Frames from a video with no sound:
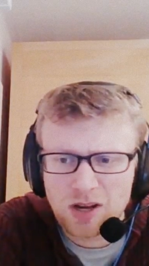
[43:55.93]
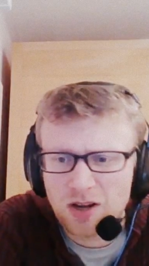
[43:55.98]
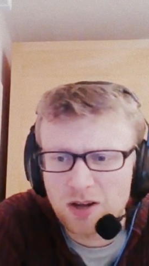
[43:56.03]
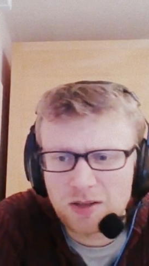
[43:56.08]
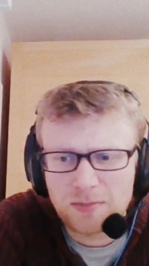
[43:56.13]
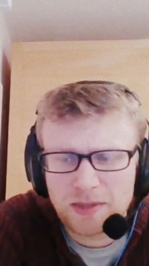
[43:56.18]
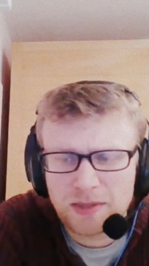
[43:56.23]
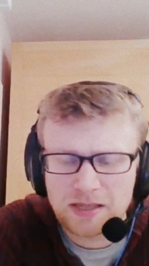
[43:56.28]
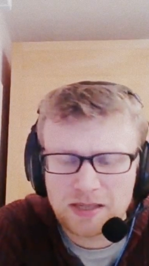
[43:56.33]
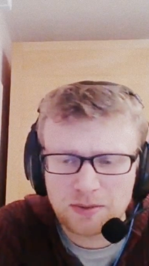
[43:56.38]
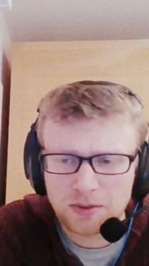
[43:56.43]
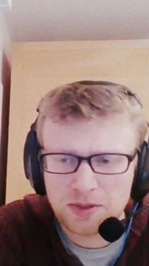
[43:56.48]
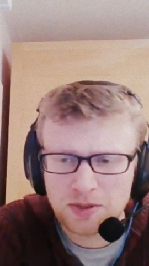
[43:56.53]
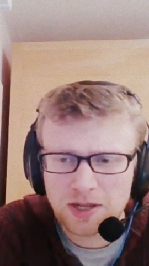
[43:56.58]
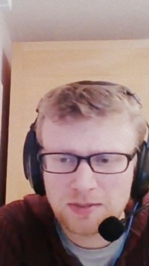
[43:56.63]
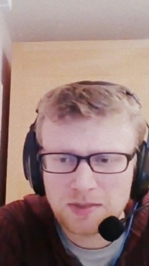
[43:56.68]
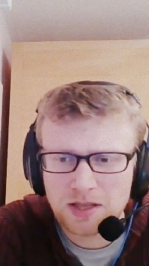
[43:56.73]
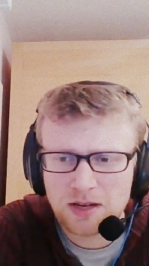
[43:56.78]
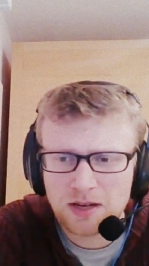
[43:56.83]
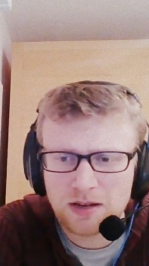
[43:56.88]
heard
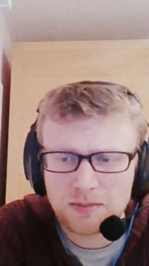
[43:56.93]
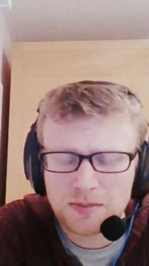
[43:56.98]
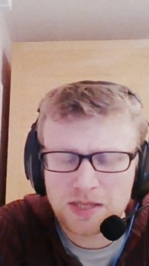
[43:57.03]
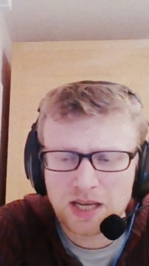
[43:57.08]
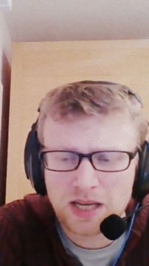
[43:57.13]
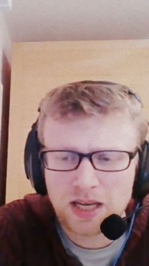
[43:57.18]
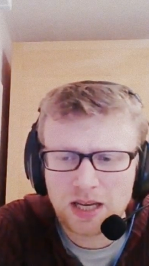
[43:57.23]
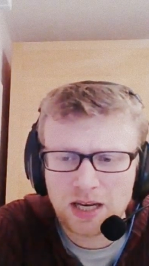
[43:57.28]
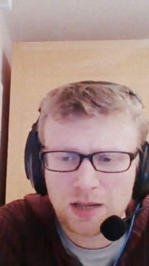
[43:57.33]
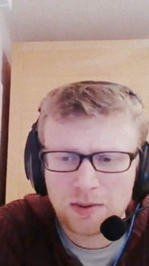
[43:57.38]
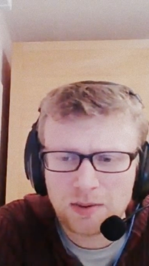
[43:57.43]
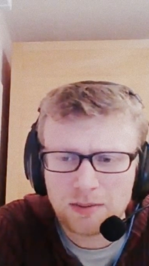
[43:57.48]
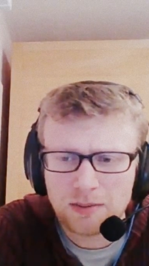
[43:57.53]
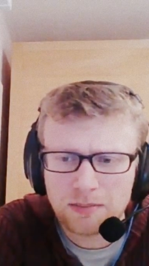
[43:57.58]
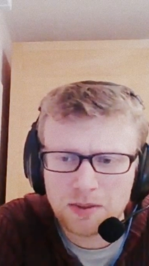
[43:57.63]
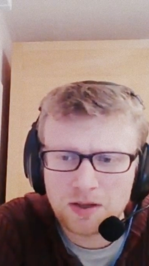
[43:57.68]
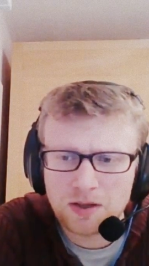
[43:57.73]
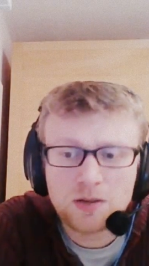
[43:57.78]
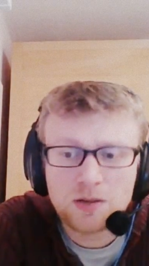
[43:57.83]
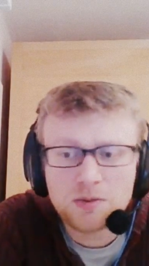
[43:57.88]
basically what James ended up saying
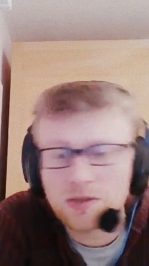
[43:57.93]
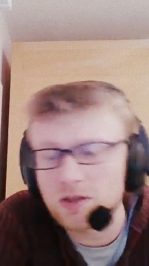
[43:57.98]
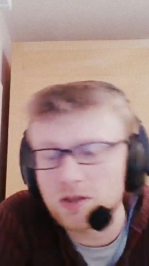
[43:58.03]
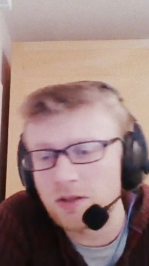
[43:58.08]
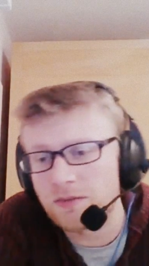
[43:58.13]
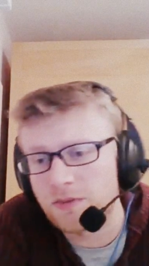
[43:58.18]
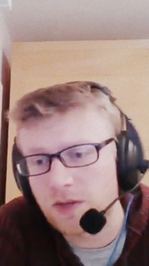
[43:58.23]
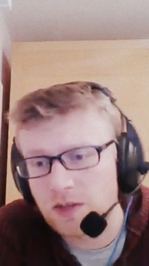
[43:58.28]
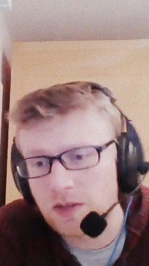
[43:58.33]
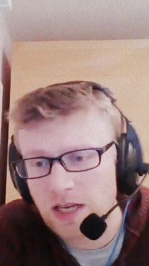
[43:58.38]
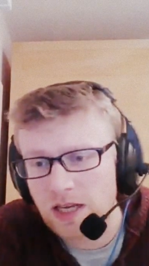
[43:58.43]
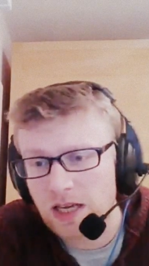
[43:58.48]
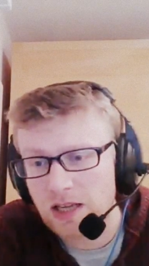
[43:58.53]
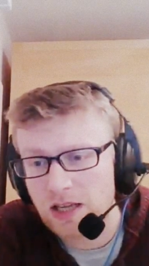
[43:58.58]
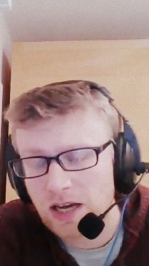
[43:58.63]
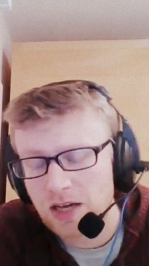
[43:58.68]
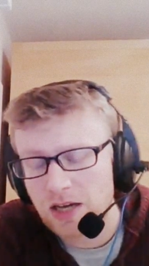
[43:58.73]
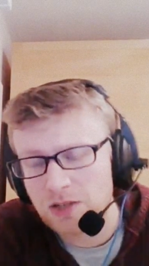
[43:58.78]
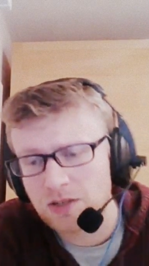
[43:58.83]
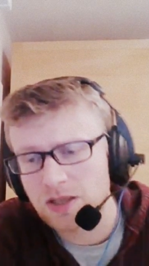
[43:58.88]
anyway. But it was still fun to
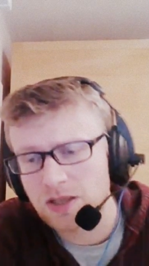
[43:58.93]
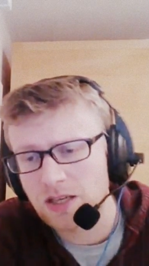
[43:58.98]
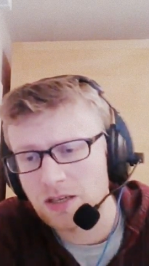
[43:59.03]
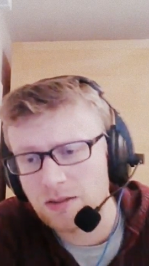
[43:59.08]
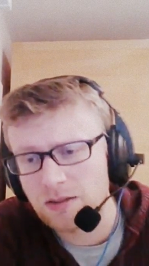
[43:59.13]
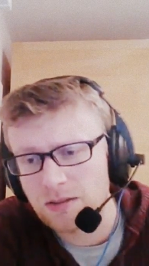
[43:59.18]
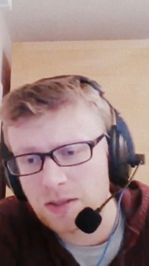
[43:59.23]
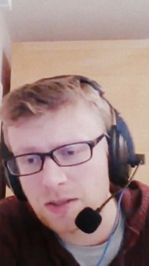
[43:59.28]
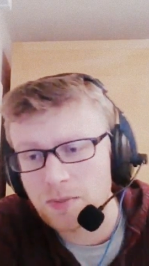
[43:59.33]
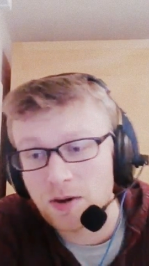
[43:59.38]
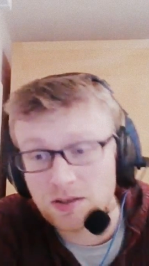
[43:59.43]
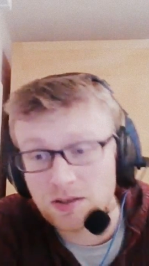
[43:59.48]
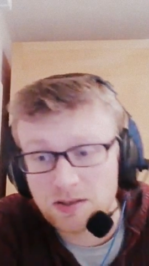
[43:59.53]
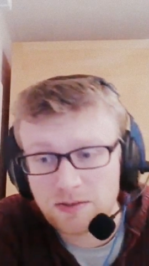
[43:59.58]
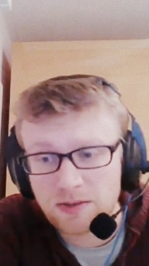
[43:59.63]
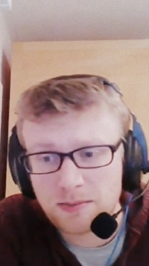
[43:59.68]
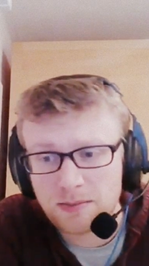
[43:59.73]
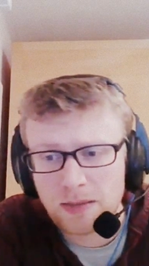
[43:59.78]
hear that actually as part of the